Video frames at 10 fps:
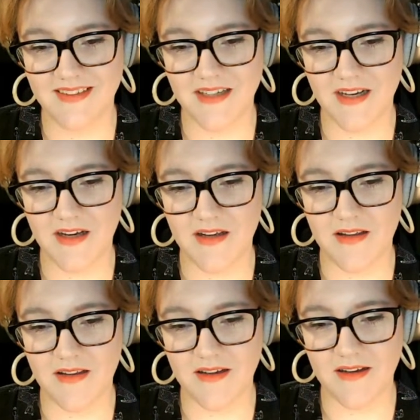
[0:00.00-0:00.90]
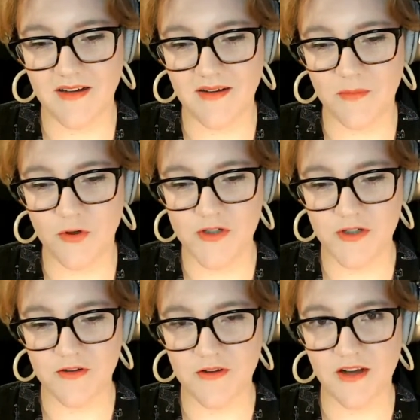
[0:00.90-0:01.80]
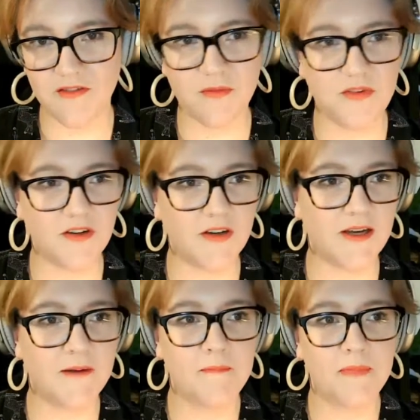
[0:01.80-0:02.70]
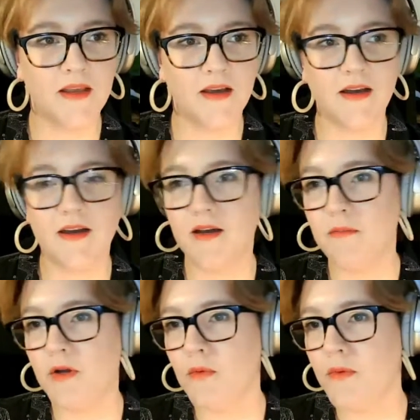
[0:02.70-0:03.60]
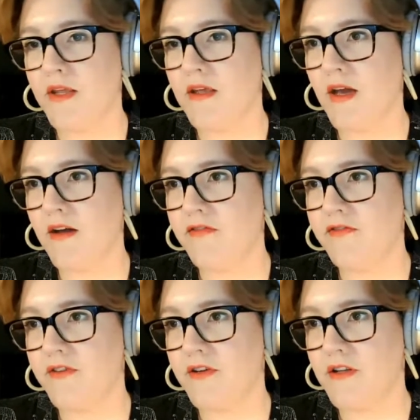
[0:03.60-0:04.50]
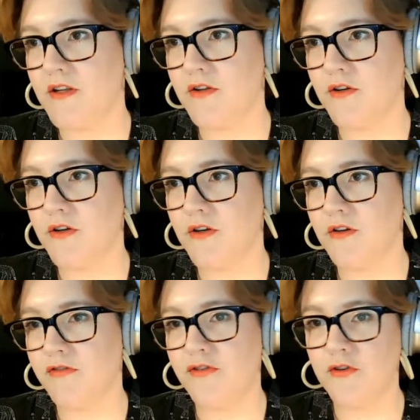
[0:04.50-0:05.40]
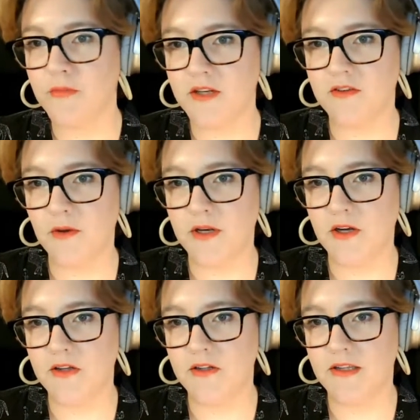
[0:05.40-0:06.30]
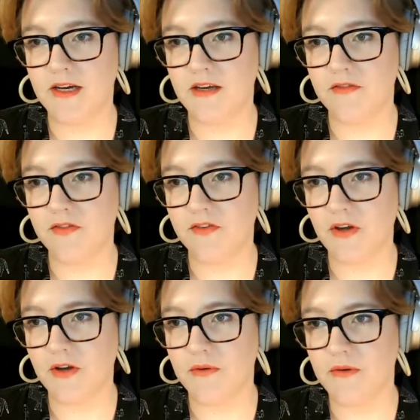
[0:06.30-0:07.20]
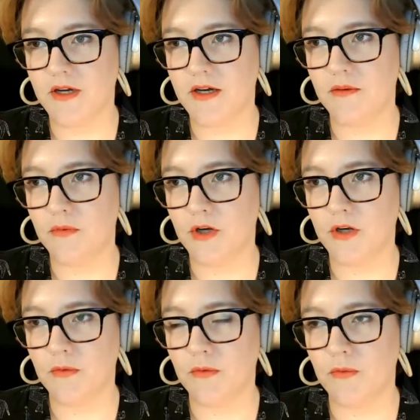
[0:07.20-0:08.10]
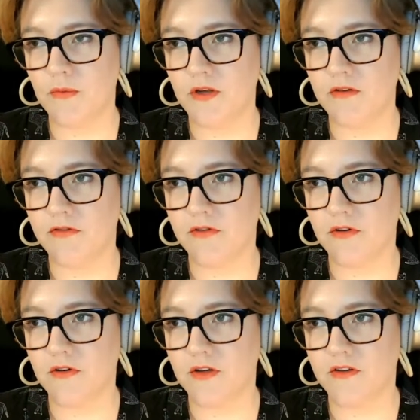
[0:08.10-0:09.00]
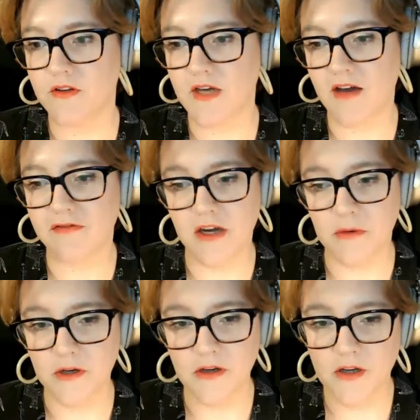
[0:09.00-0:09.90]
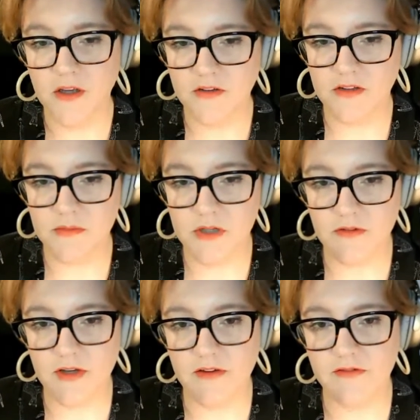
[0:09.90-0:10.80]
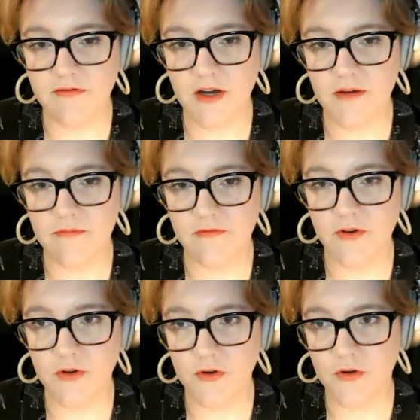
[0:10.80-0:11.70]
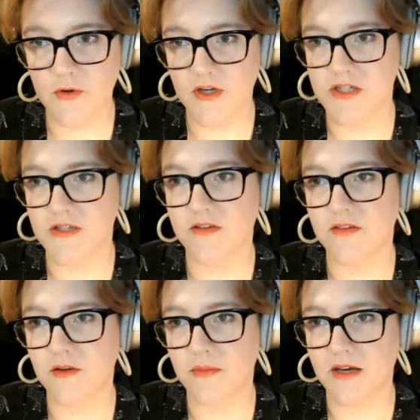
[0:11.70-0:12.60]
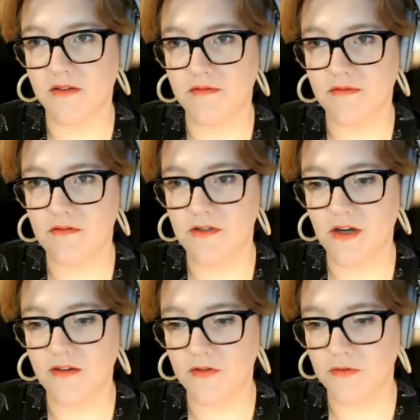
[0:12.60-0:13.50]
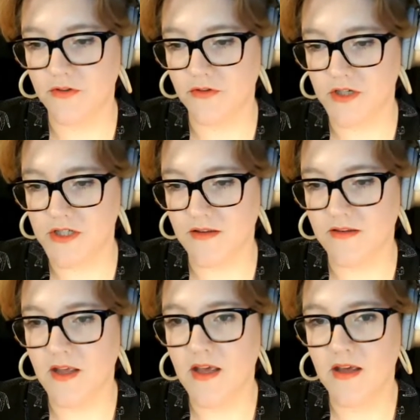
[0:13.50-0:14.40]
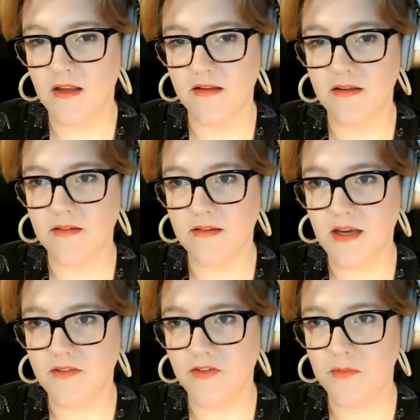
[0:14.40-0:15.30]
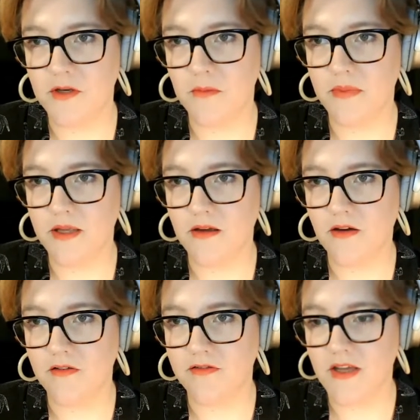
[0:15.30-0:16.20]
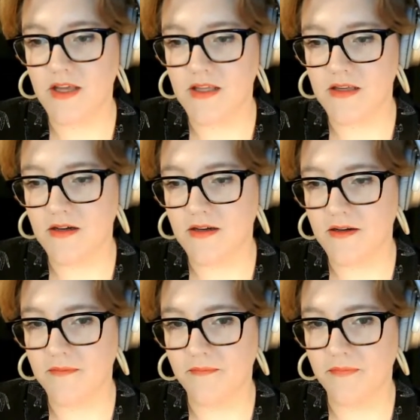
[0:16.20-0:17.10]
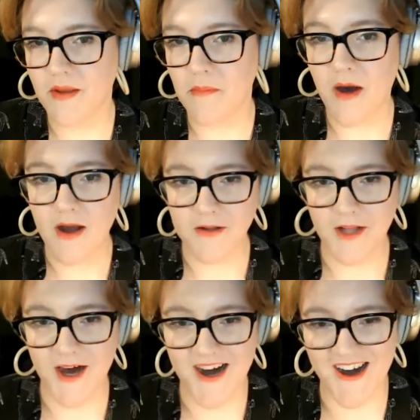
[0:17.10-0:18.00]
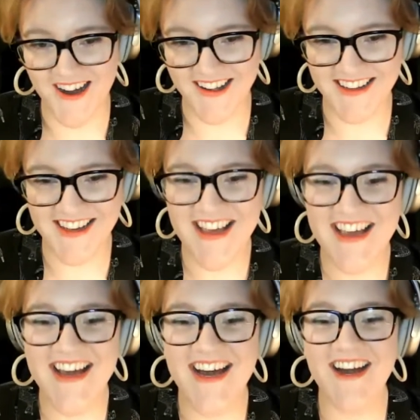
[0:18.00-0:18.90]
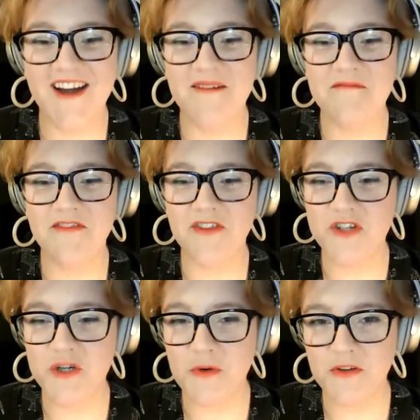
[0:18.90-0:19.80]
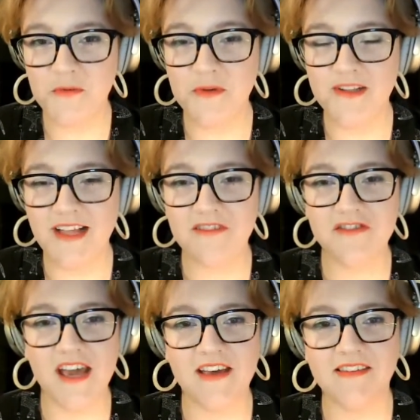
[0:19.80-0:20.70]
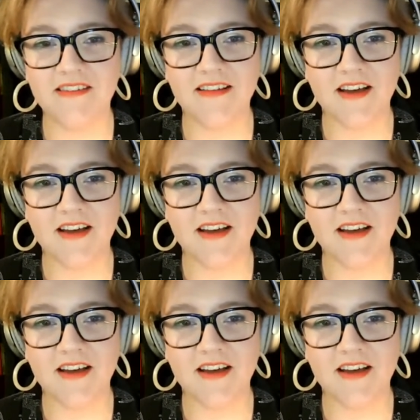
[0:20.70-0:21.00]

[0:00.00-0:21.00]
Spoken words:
Hi, Portugal. Hi from Syria. We have another few minutes going on the live, so we're going to run until the half hour. So let me know if you have further questions about travel restrictions. This live has been a bit of a monologue. Future ones will have guests.